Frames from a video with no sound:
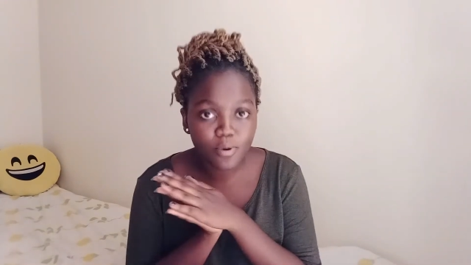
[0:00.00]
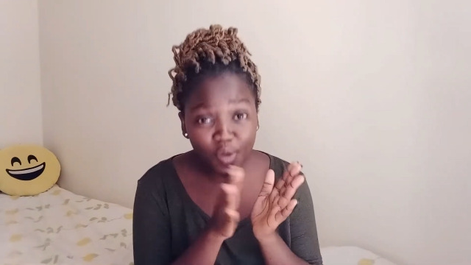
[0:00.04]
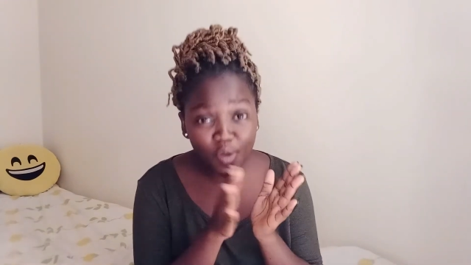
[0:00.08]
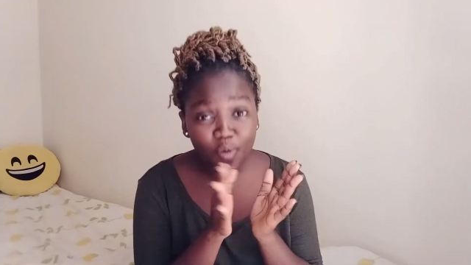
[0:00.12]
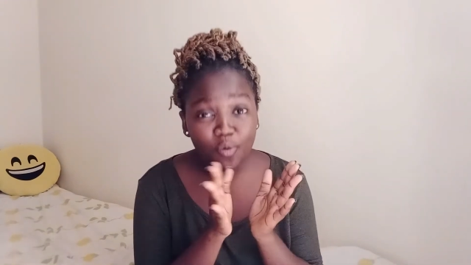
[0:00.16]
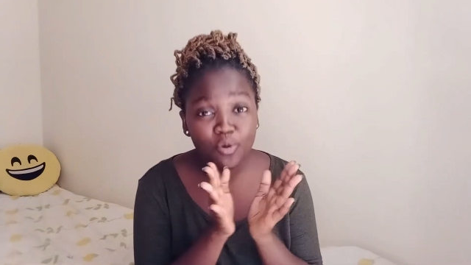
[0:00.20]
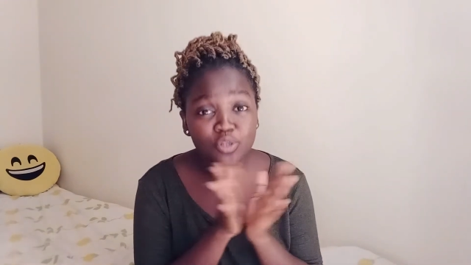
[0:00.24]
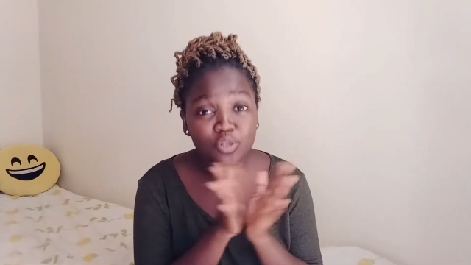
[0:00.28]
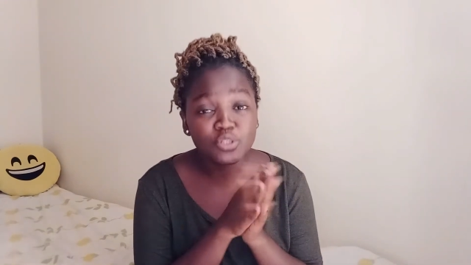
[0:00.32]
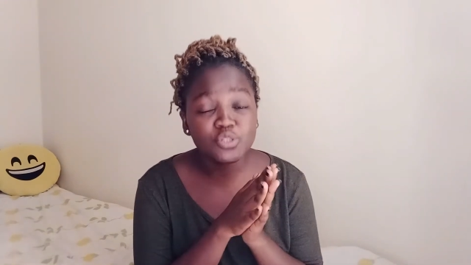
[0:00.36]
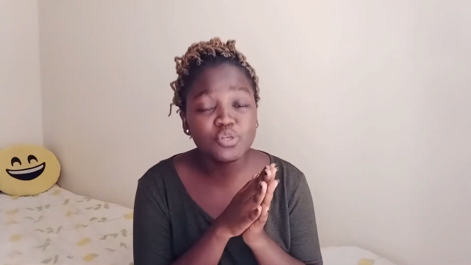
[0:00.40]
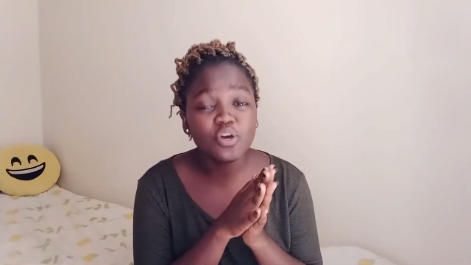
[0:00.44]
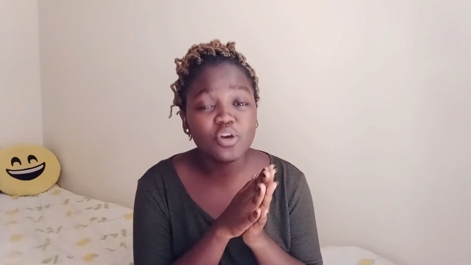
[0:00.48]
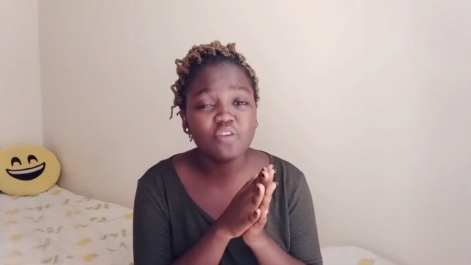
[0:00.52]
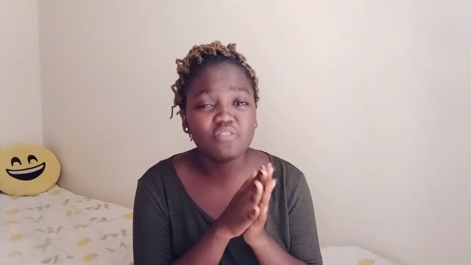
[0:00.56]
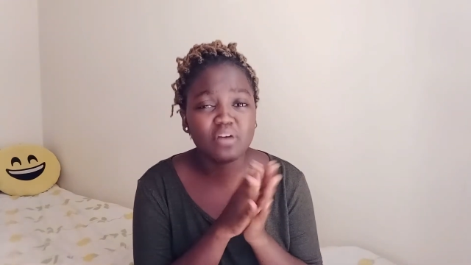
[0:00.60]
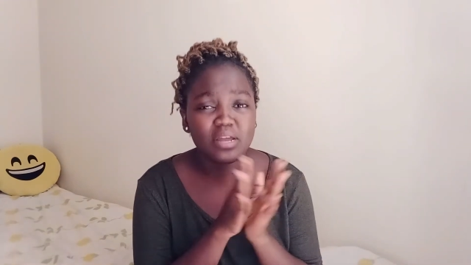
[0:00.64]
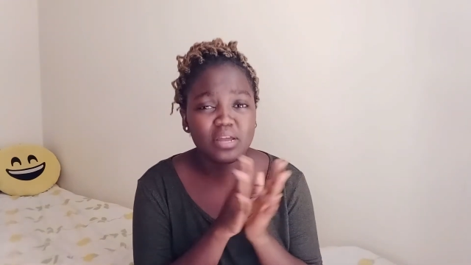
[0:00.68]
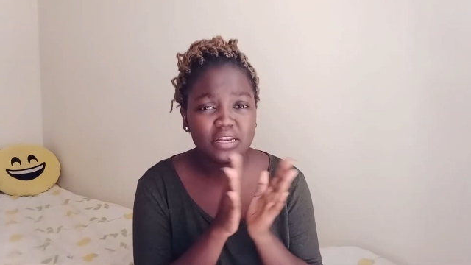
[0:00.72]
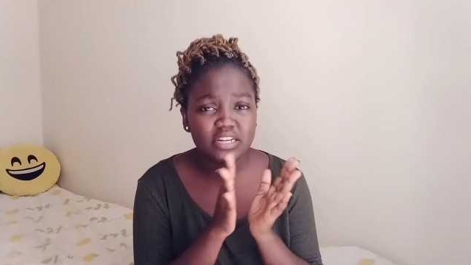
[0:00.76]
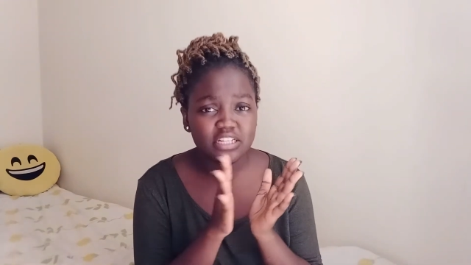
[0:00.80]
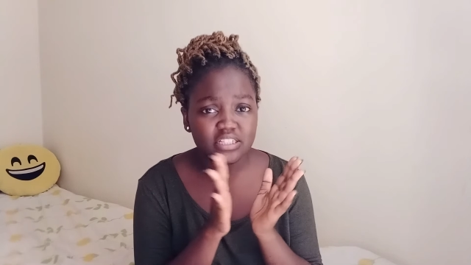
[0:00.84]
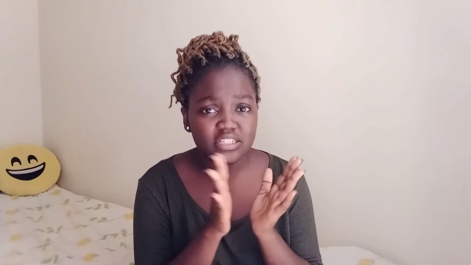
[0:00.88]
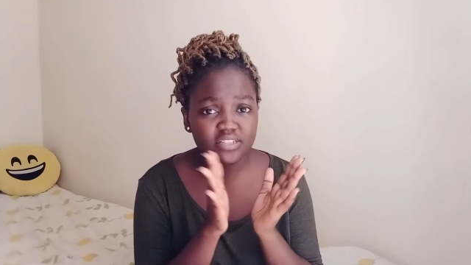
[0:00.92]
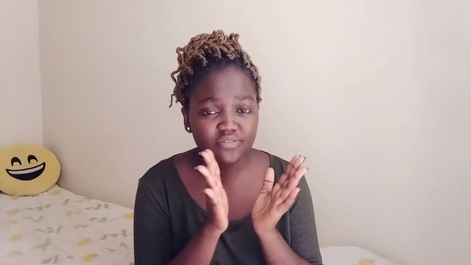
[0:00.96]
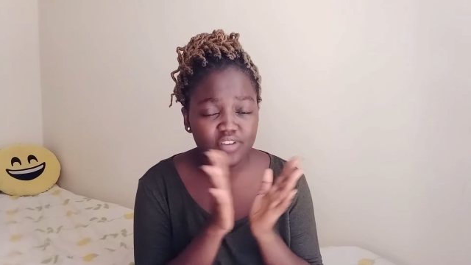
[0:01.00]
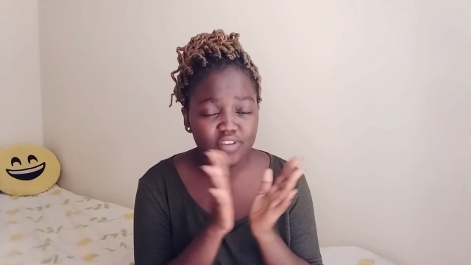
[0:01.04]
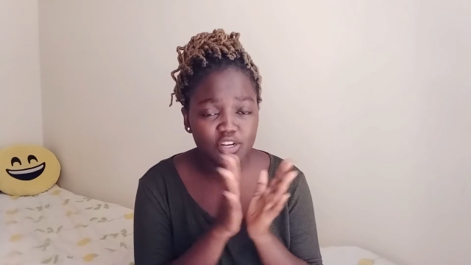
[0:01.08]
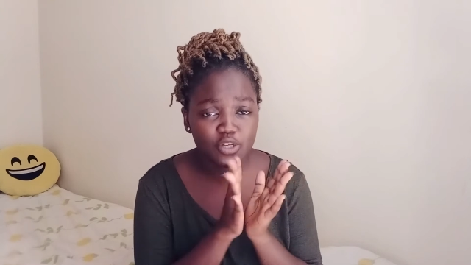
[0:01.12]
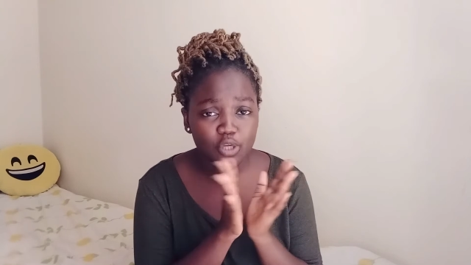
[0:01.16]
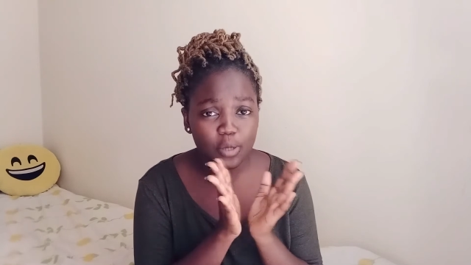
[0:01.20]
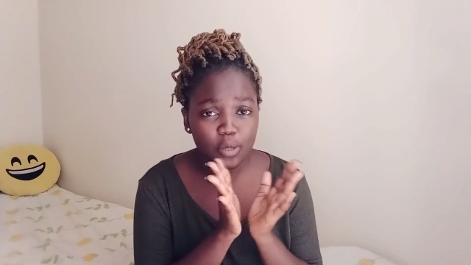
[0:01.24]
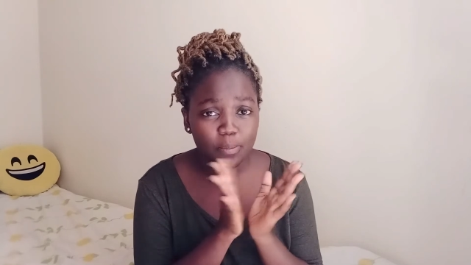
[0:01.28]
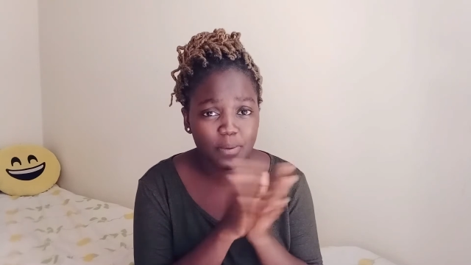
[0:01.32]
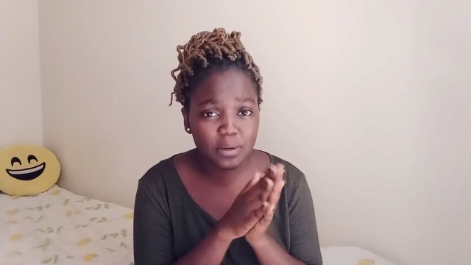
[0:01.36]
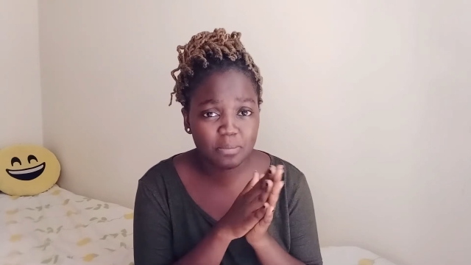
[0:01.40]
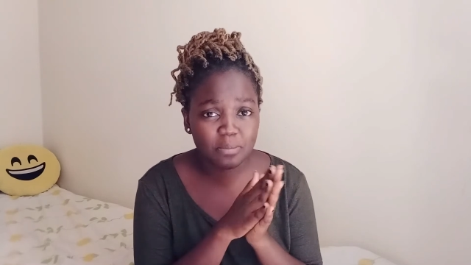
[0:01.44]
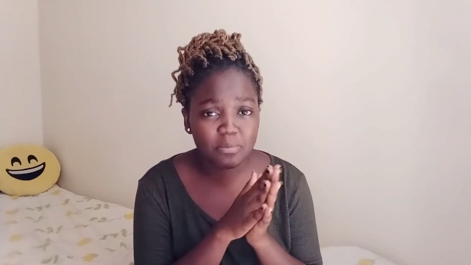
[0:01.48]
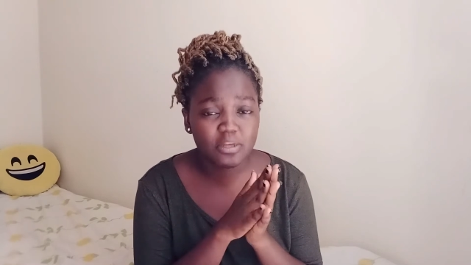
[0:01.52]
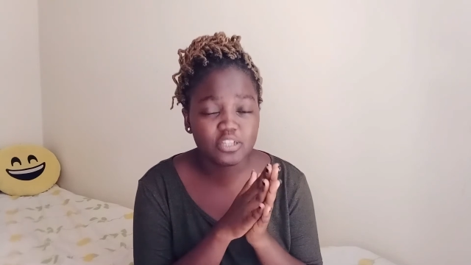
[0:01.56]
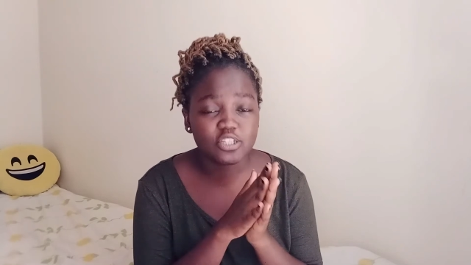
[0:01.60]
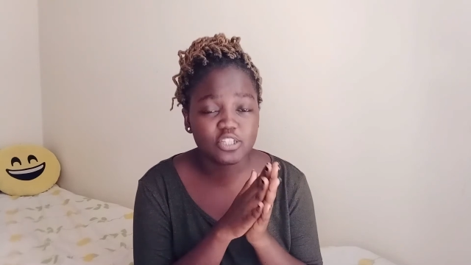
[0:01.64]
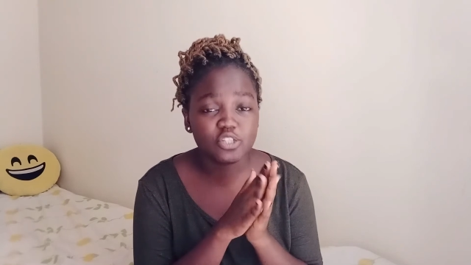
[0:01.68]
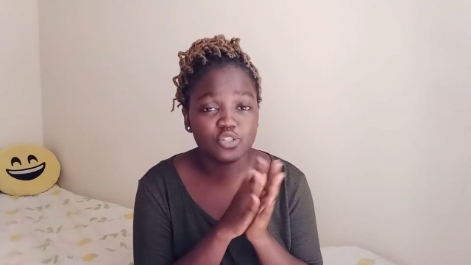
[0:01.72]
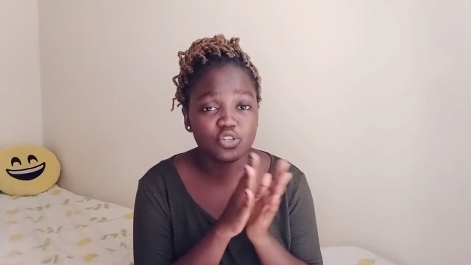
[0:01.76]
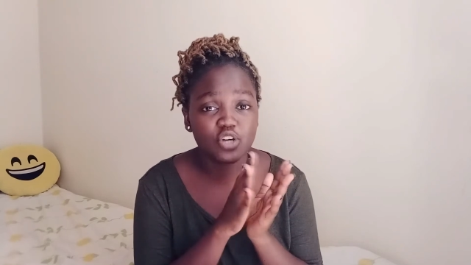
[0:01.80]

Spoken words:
Once you have identified your apartment and